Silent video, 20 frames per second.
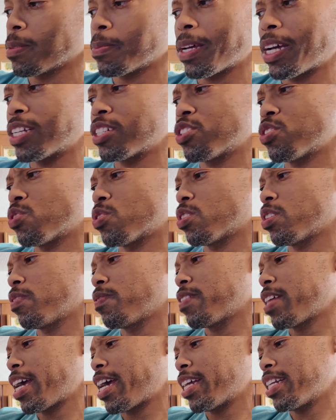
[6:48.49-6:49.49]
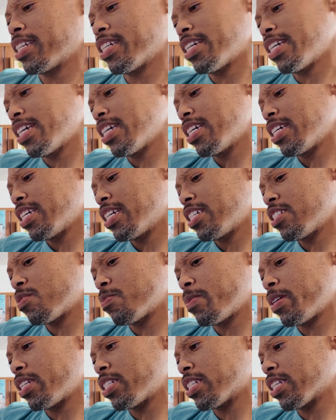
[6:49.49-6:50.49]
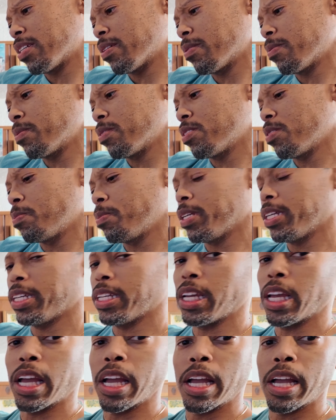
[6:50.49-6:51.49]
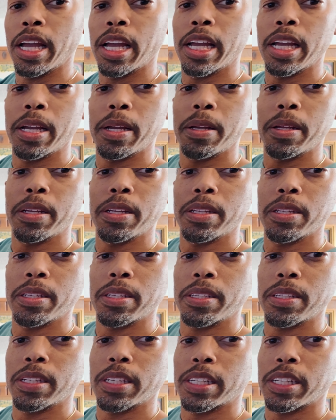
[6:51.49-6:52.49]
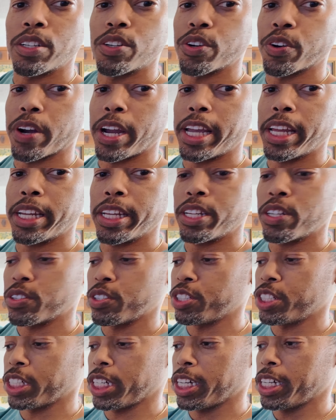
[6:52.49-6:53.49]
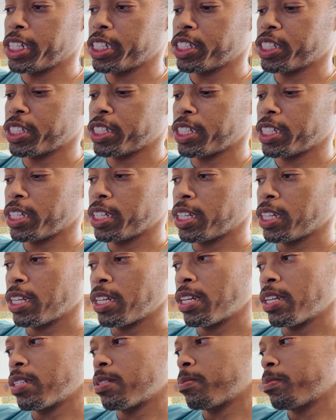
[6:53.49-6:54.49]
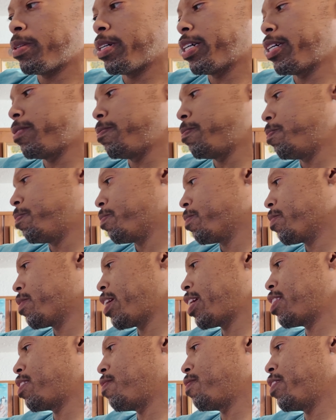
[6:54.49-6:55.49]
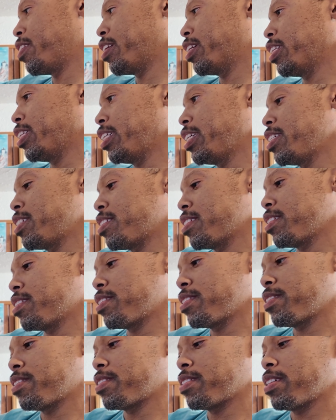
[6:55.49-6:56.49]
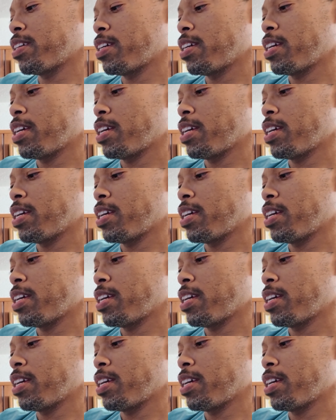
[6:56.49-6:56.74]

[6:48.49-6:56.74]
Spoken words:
I'm not sure if that is meant to be graded or judged, but at the very least, this is